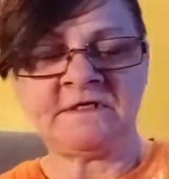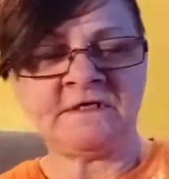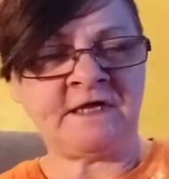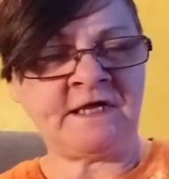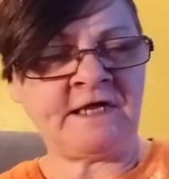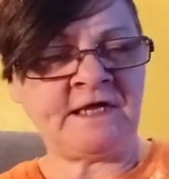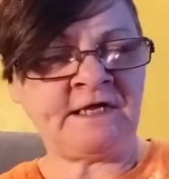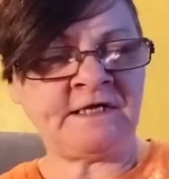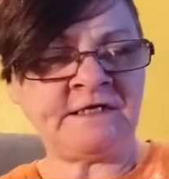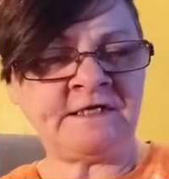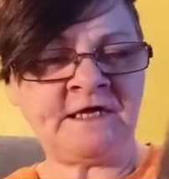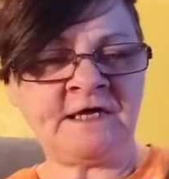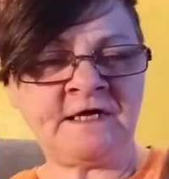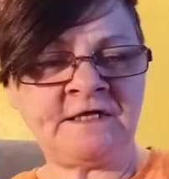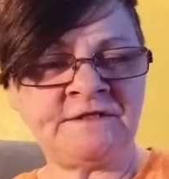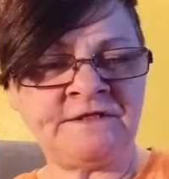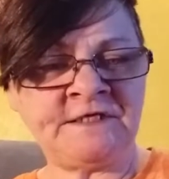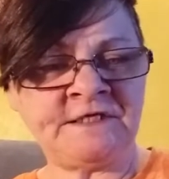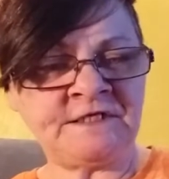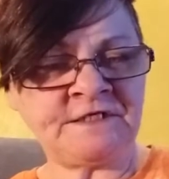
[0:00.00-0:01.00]
And
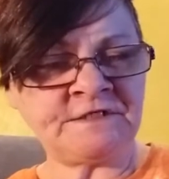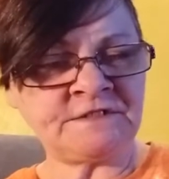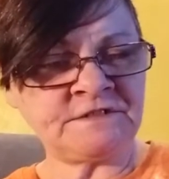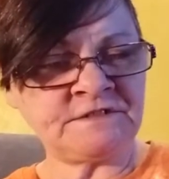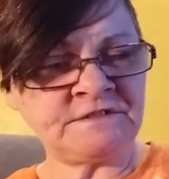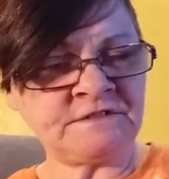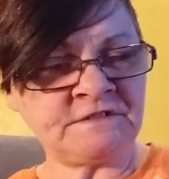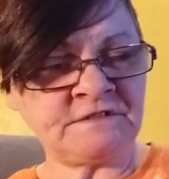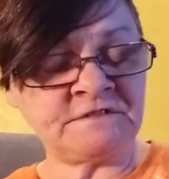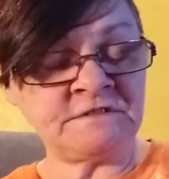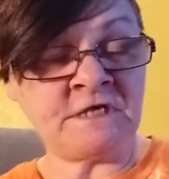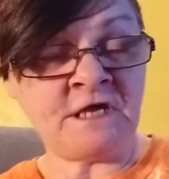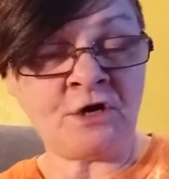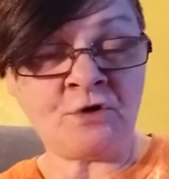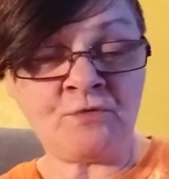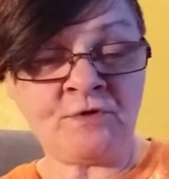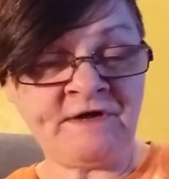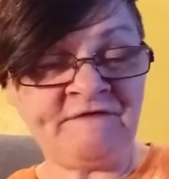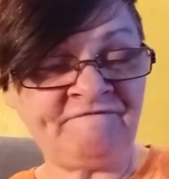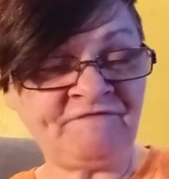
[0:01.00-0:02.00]
there's
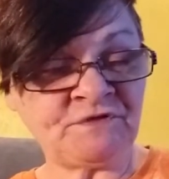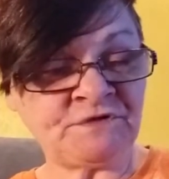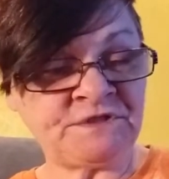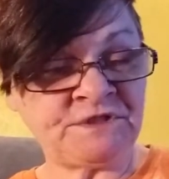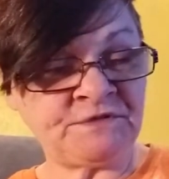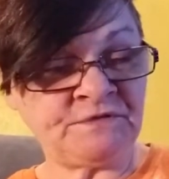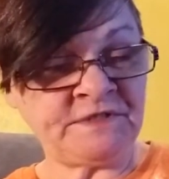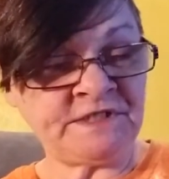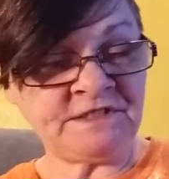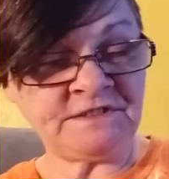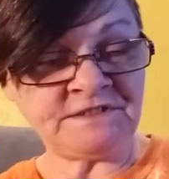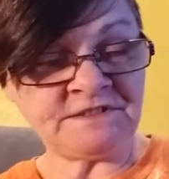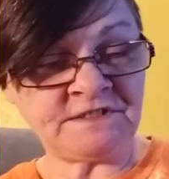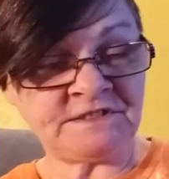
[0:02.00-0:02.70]
no evil doings.